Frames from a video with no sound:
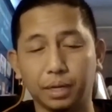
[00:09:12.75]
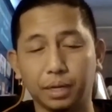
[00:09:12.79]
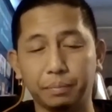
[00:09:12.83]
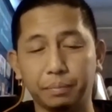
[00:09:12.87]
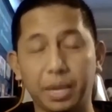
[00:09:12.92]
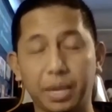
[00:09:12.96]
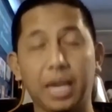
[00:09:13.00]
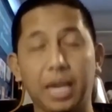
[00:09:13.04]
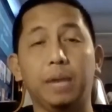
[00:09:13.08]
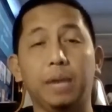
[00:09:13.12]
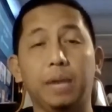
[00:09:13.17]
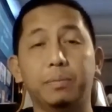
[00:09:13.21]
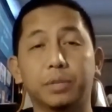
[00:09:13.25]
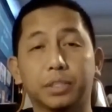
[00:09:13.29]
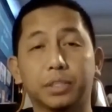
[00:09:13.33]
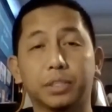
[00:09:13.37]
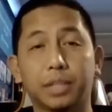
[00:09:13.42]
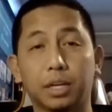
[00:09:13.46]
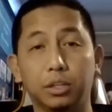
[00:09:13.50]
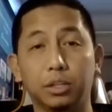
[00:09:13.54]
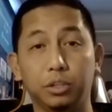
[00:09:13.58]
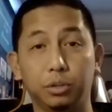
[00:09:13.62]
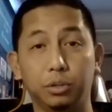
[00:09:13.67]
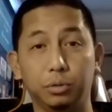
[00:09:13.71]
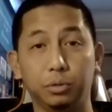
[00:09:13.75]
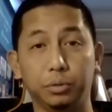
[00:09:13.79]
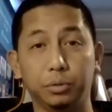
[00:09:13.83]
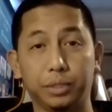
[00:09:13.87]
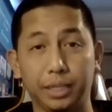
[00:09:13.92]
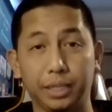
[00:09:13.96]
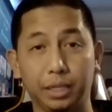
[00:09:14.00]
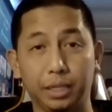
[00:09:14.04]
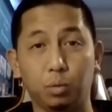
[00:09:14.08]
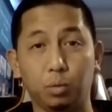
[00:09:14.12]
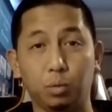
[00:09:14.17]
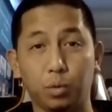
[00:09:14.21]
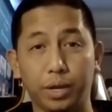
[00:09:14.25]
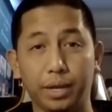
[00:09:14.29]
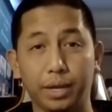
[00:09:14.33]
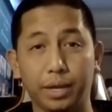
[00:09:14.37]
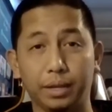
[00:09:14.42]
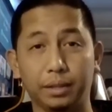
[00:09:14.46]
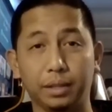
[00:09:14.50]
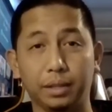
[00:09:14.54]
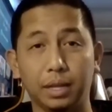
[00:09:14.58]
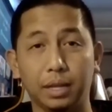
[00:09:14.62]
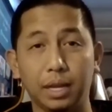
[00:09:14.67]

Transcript: behaviors that you deal with.